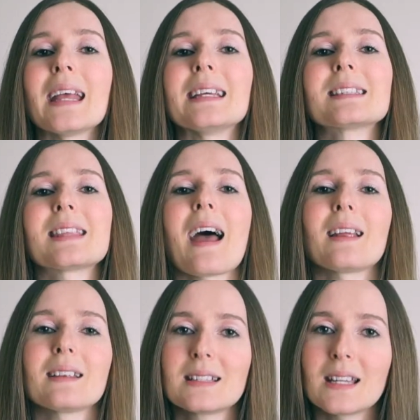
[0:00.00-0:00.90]
is
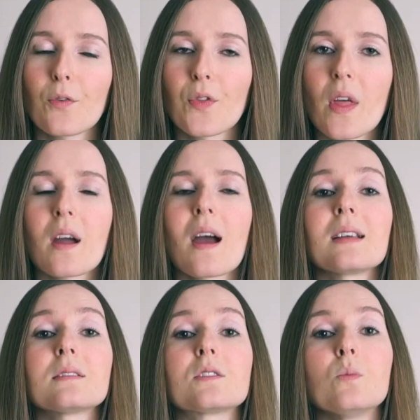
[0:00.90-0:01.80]
that
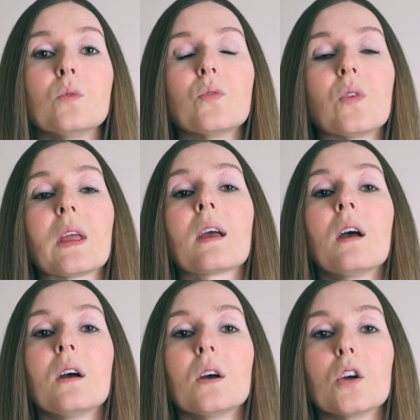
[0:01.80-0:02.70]
diphthongized moving
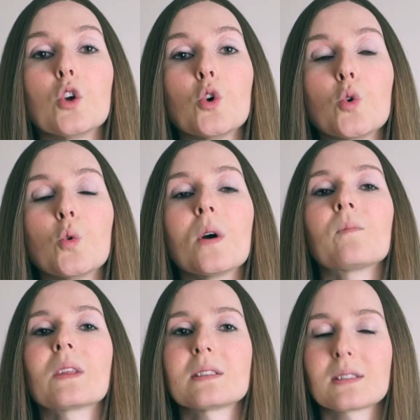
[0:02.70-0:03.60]
oo
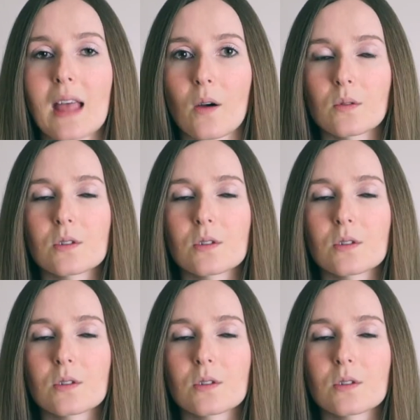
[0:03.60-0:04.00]
sound.